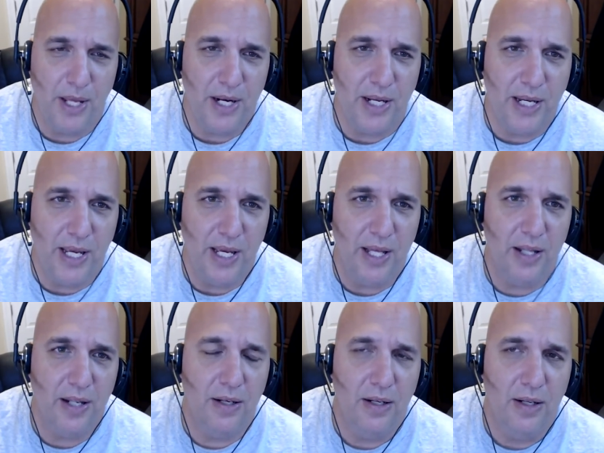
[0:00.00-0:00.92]
And
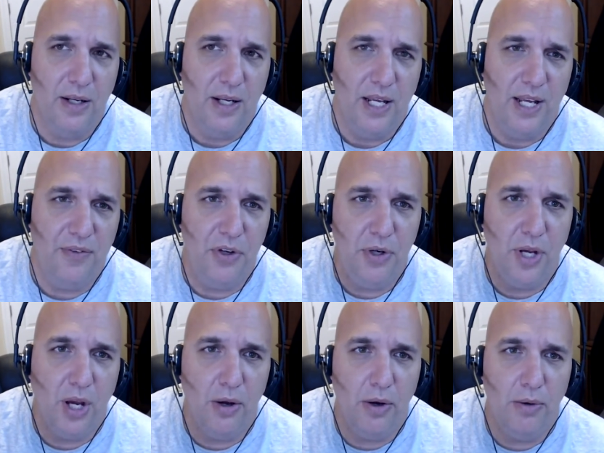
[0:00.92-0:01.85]
again, if you
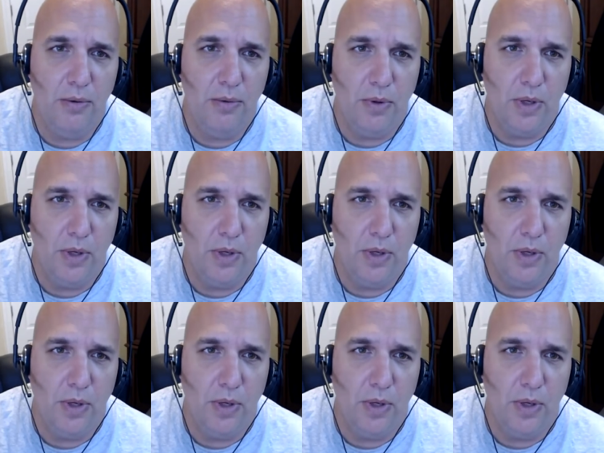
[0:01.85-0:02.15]
go,